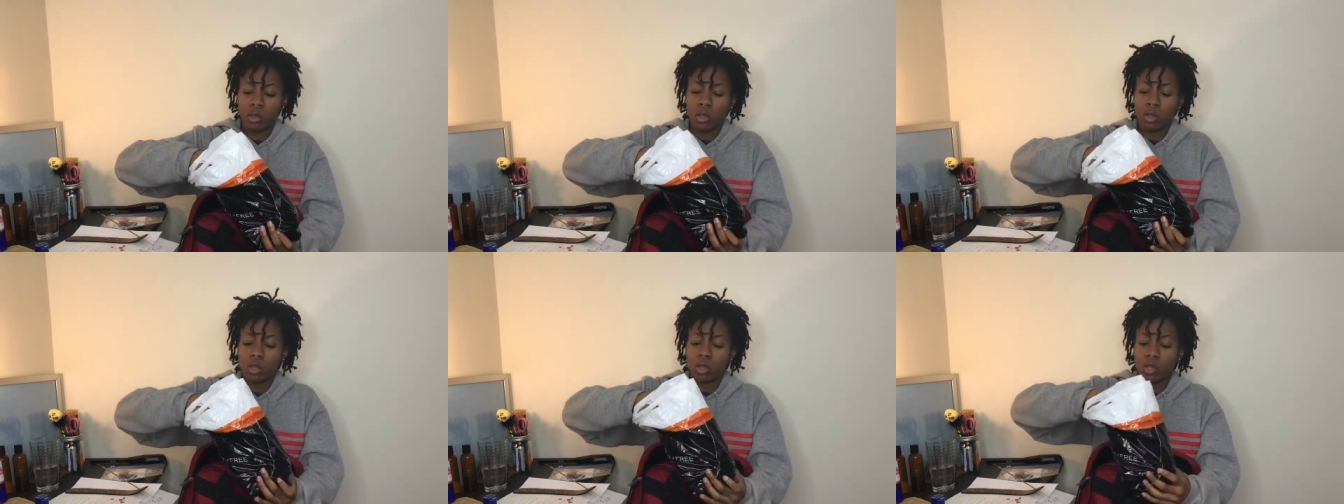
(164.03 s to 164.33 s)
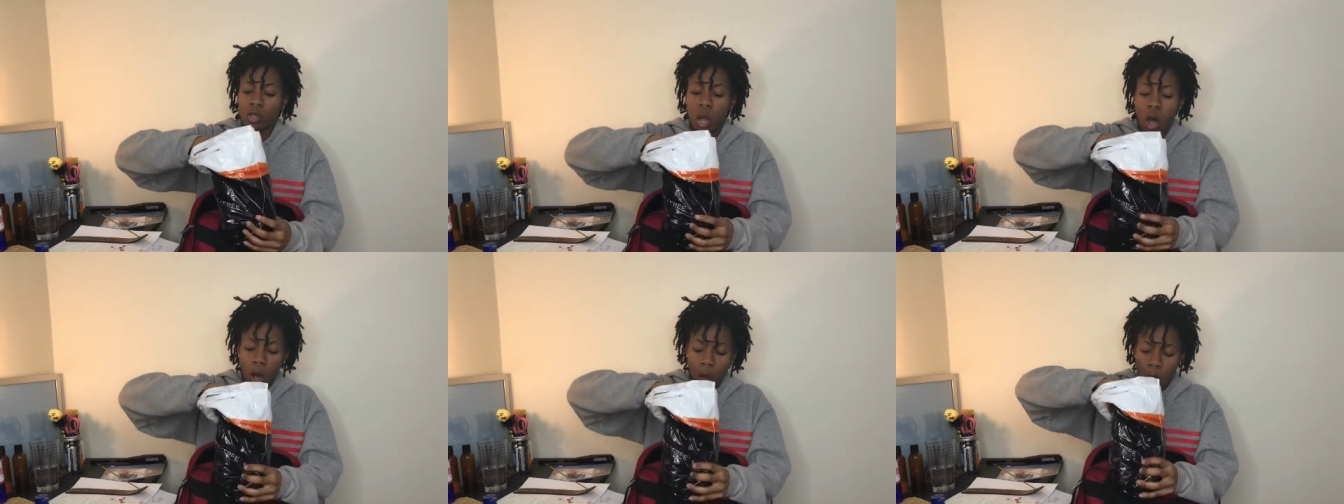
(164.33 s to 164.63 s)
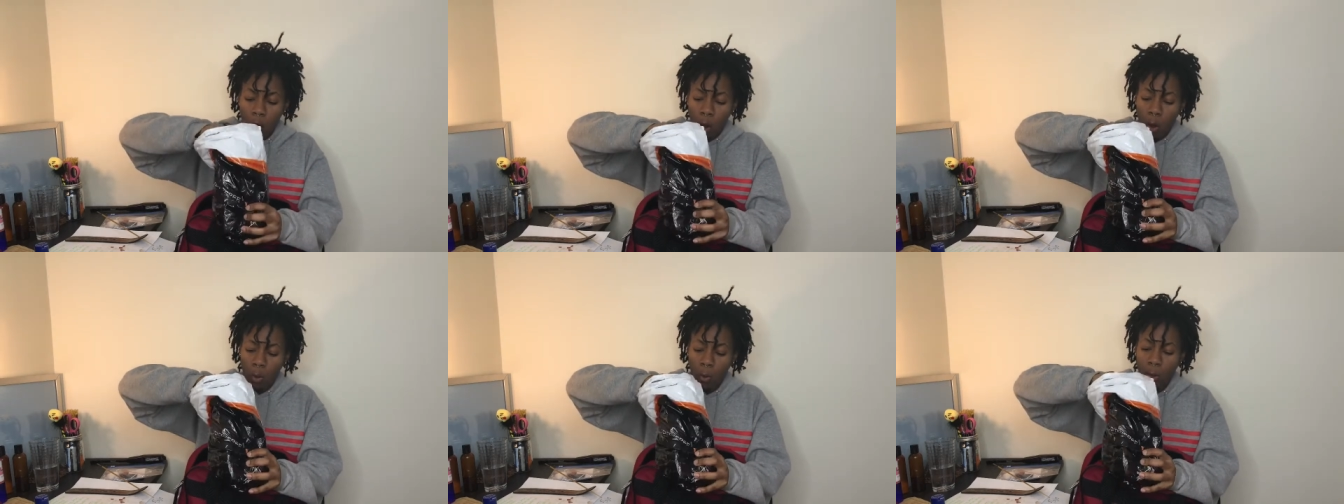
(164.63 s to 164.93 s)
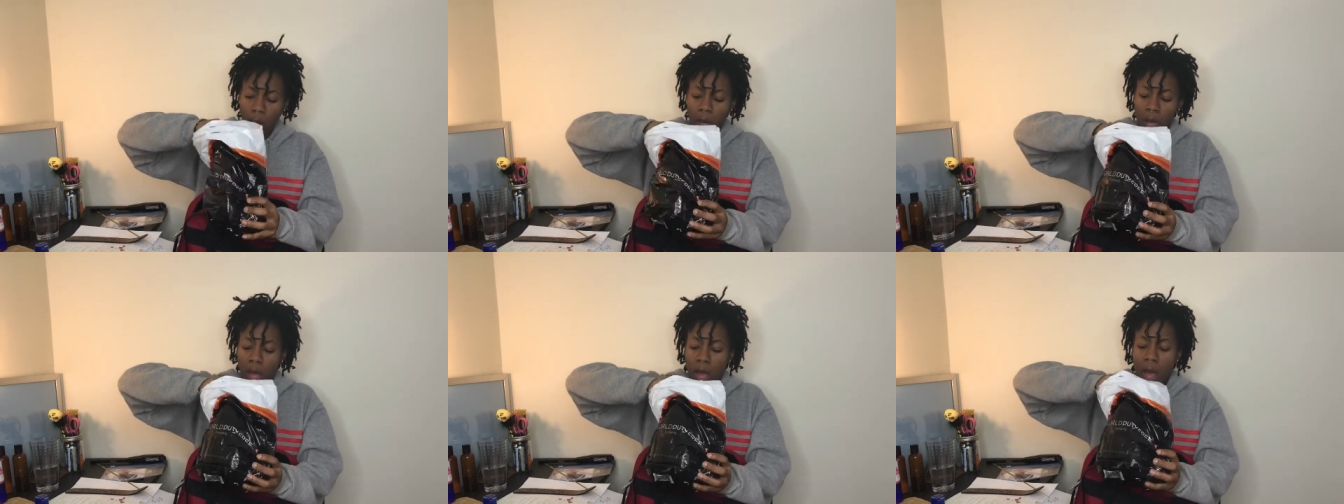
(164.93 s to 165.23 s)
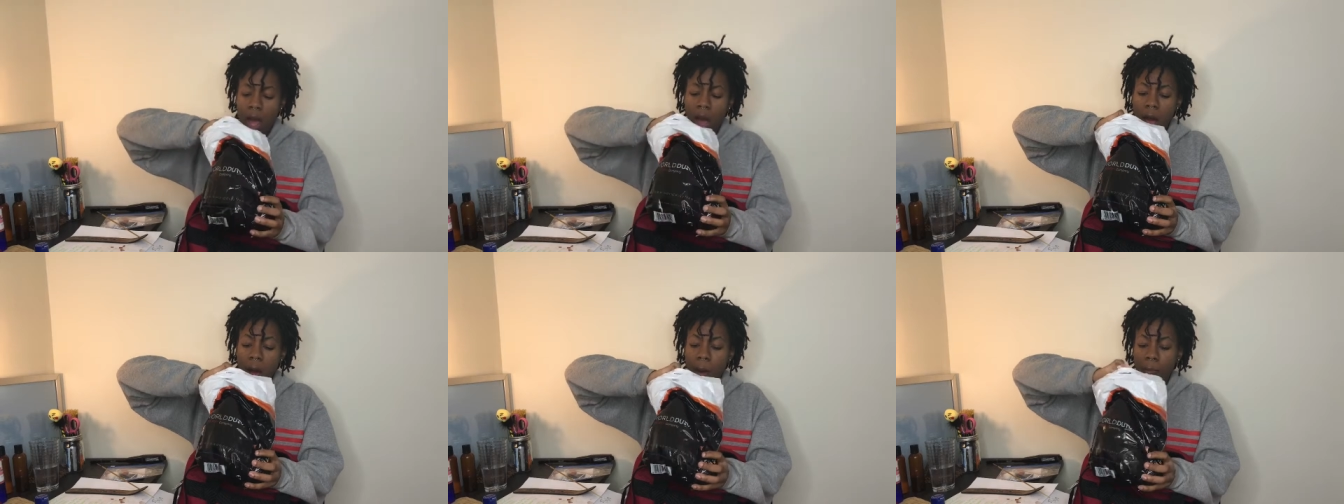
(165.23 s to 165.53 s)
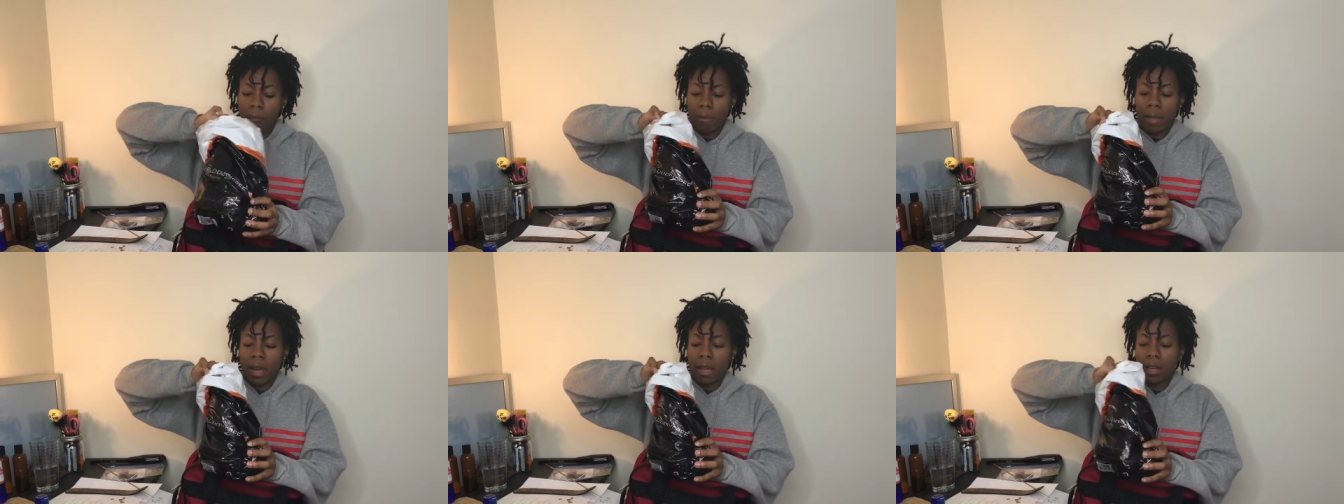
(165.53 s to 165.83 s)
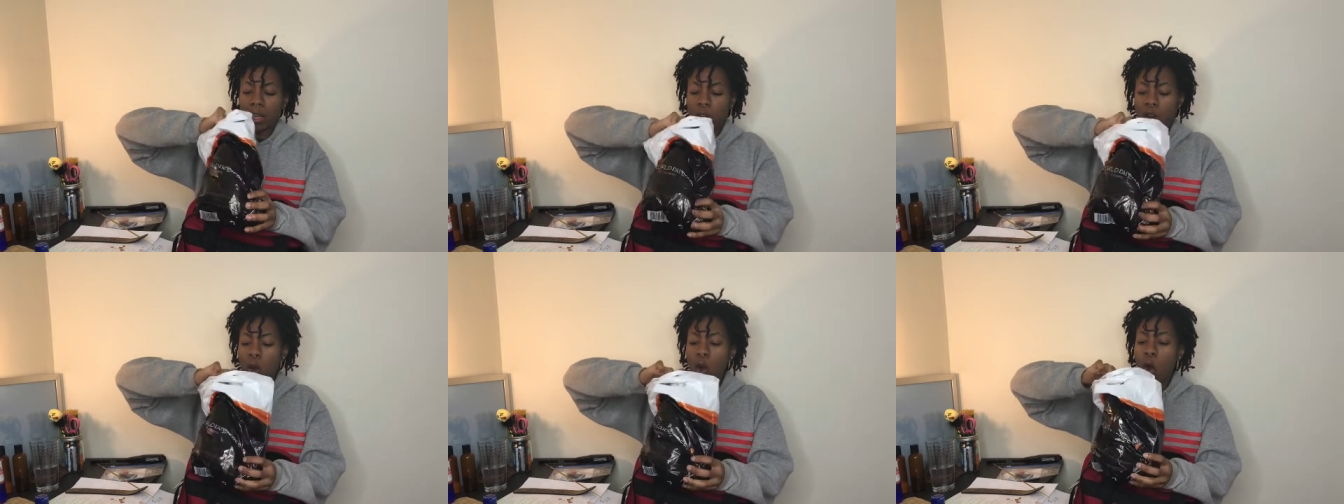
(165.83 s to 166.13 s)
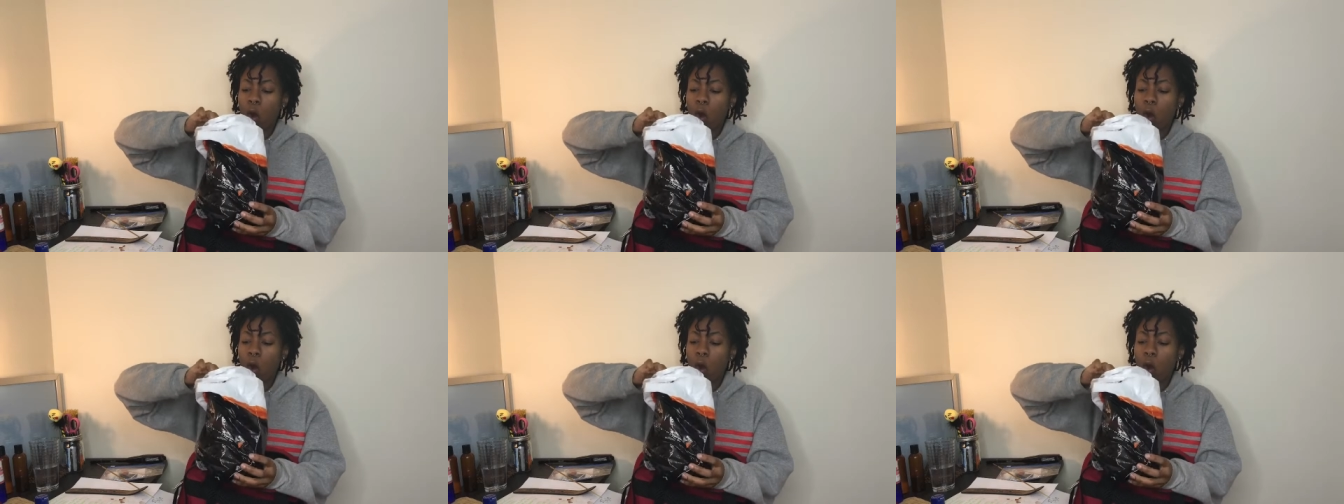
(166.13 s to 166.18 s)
So I'm not going to